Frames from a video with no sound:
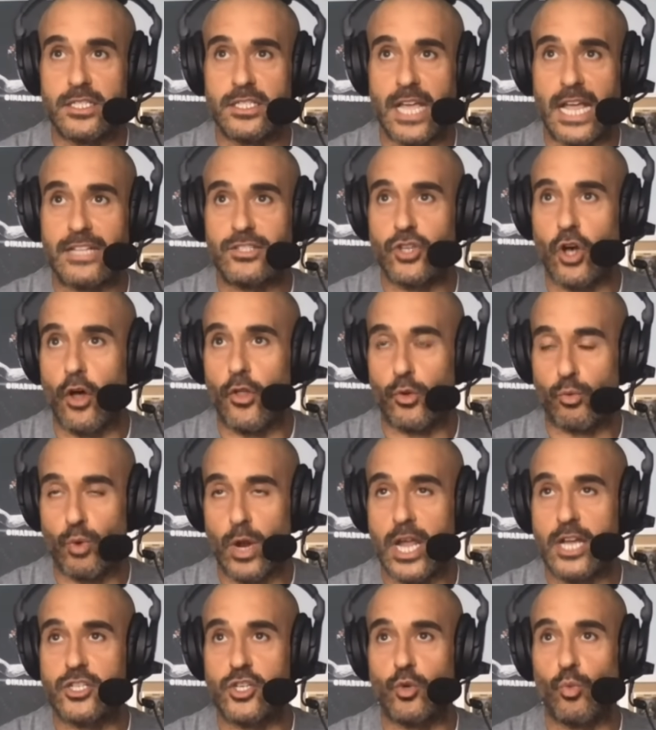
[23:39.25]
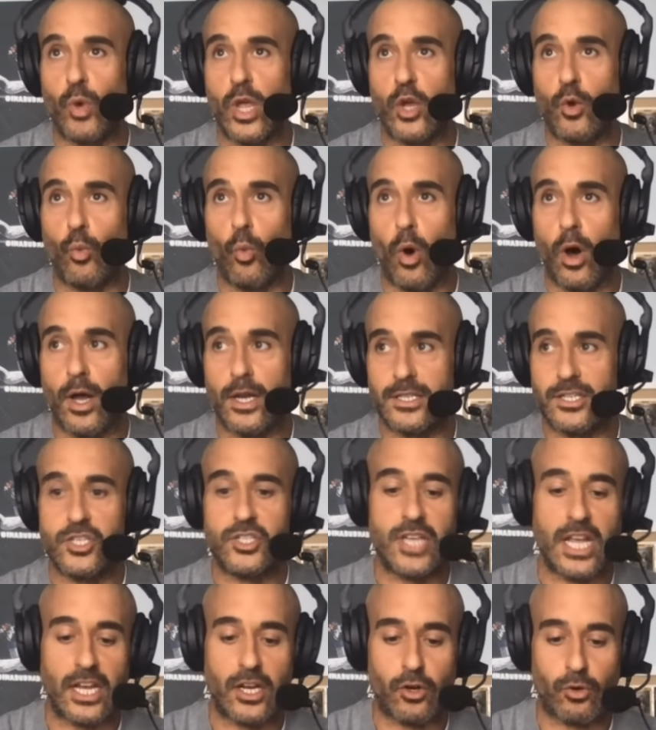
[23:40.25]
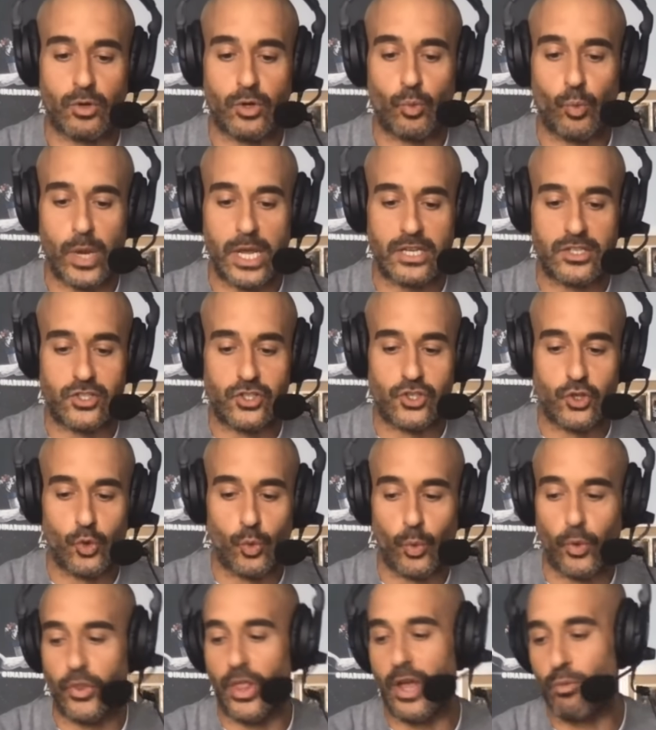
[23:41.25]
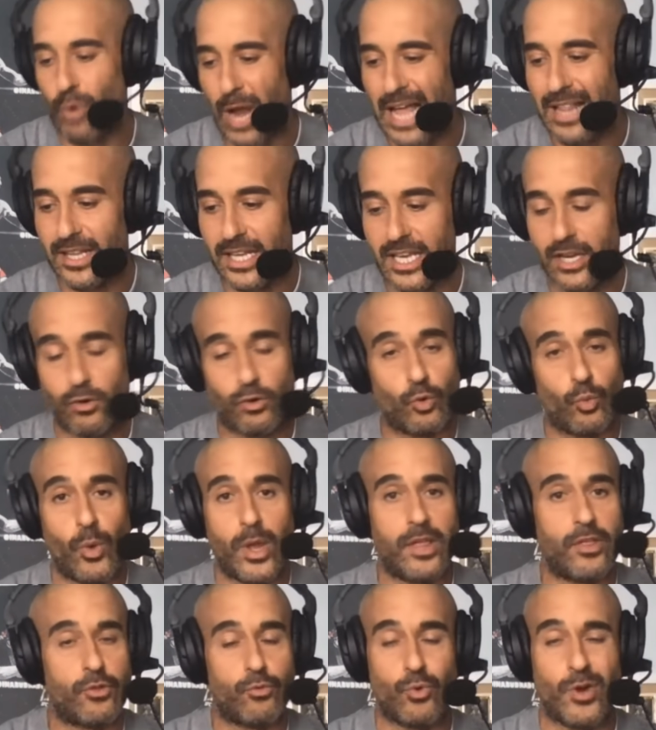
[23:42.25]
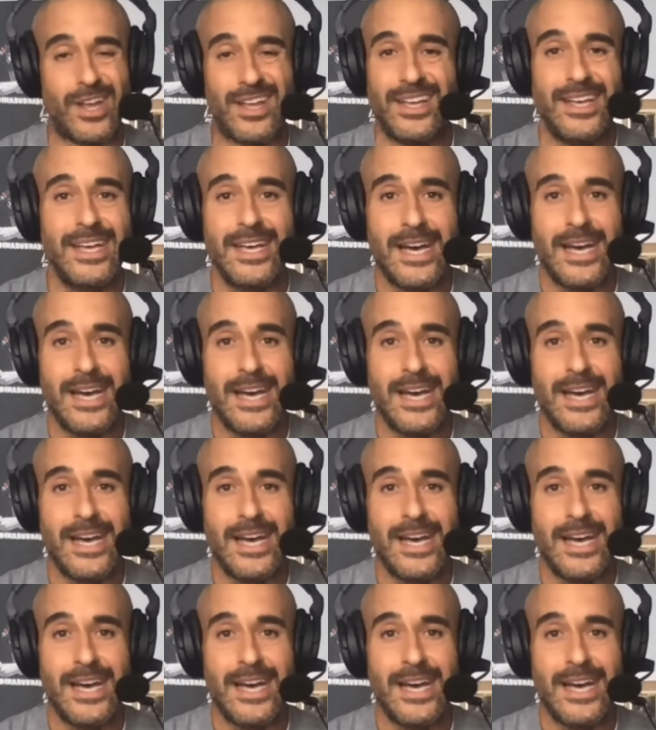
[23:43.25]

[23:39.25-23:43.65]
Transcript: Saints all the rage in week one, stinker in week two. Will they rally here in week three?